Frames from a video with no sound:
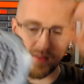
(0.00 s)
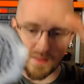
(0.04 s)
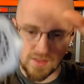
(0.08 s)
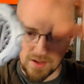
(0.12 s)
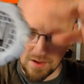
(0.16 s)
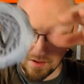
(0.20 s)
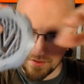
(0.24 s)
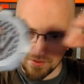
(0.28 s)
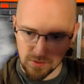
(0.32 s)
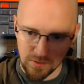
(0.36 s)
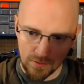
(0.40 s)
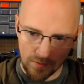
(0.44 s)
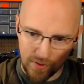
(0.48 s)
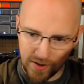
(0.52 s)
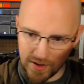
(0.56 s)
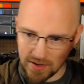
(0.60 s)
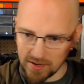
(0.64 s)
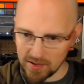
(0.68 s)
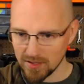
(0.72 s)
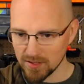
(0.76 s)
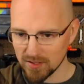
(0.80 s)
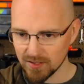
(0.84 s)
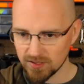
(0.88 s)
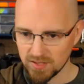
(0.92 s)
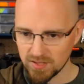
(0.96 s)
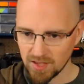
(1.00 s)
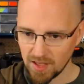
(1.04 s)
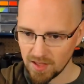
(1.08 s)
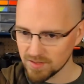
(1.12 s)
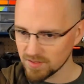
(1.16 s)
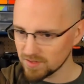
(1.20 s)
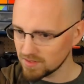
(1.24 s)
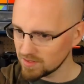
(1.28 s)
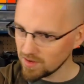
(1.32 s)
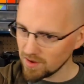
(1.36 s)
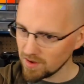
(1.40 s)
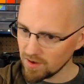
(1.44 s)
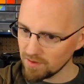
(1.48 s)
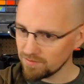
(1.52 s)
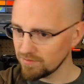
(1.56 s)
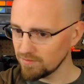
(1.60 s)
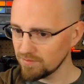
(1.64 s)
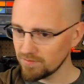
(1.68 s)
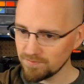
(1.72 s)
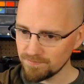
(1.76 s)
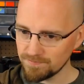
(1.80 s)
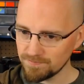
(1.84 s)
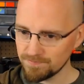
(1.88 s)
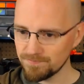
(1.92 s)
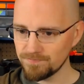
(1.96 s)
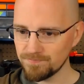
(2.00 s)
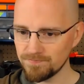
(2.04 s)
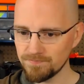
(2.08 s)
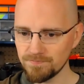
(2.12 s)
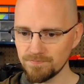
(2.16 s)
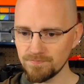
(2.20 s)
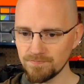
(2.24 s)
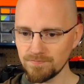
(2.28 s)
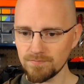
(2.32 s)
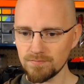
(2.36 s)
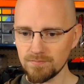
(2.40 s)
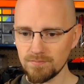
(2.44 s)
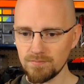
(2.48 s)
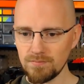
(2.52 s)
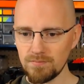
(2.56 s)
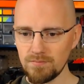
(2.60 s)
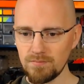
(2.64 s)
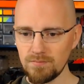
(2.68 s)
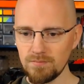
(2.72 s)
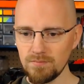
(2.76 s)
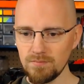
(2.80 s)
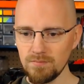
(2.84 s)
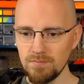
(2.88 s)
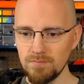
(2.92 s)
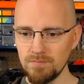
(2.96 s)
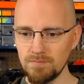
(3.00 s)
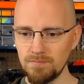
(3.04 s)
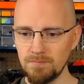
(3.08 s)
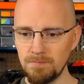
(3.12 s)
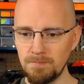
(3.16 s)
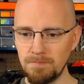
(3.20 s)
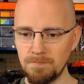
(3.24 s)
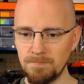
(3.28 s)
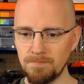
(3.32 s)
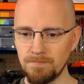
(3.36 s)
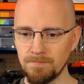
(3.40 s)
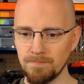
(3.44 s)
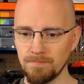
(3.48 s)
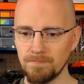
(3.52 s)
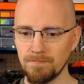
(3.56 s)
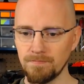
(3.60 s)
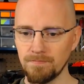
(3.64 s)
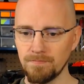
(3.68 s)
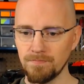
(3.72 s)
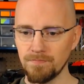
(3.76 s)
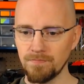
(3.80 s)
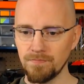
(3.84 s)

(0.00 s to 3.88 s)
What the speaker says: and the other ring inset and stuff. The